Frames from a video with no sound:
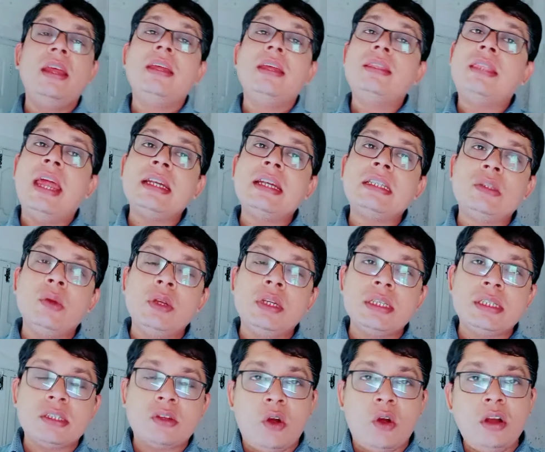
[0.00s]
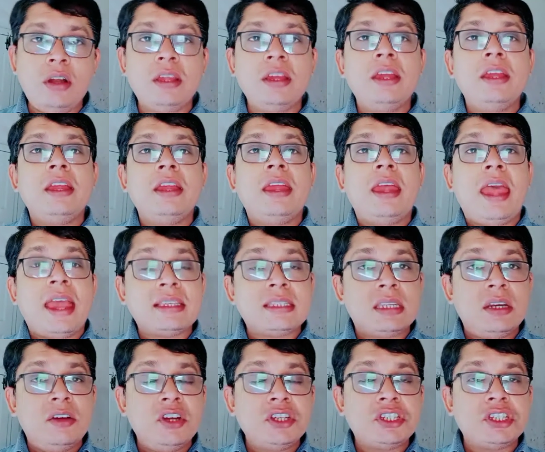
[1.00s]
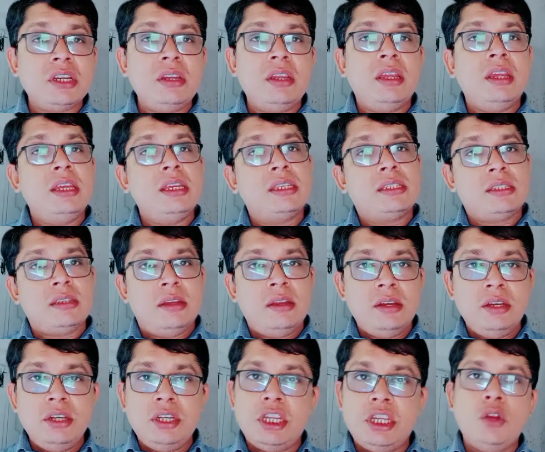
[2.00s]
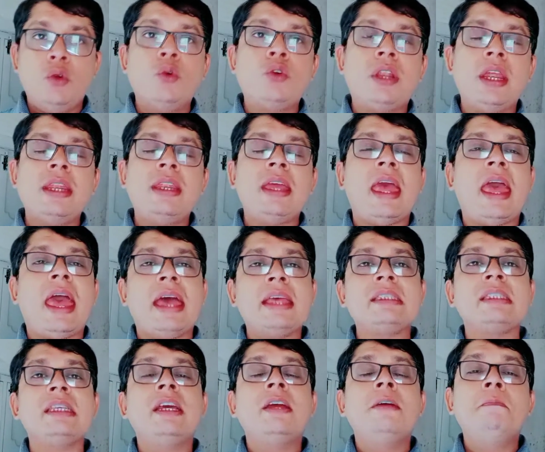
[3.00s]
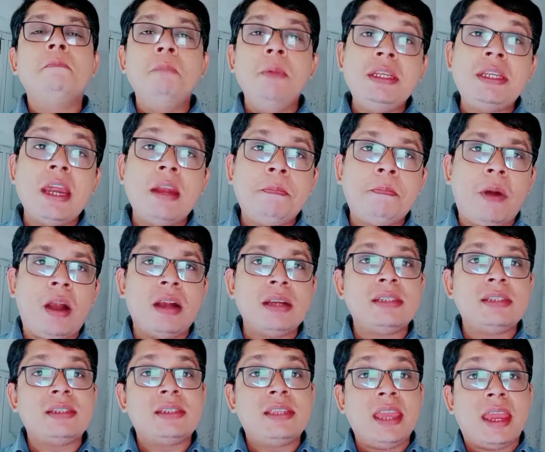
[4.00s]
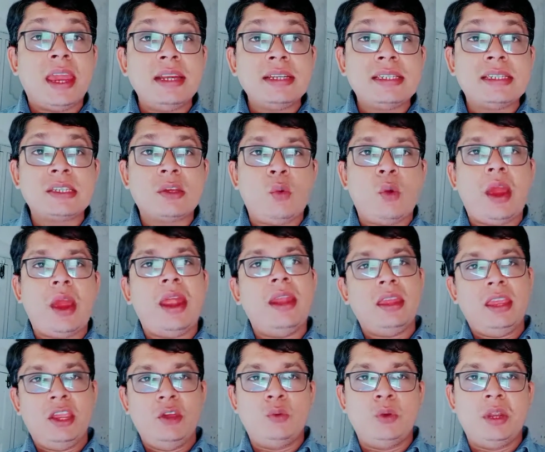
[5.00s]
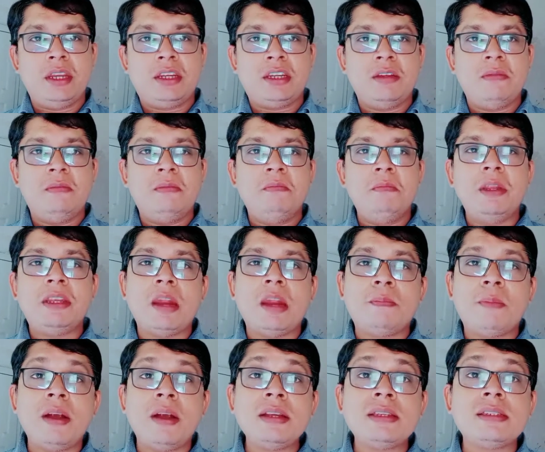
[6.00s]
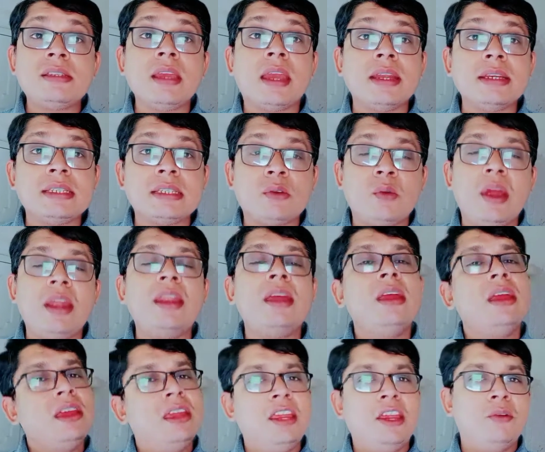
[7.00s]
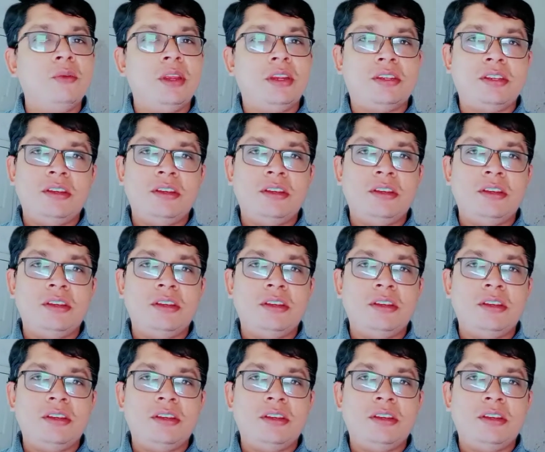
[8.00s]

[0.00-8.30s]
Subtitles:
That's why it is called acceleration is denoted as meter per second square unit. Meter per second square unit.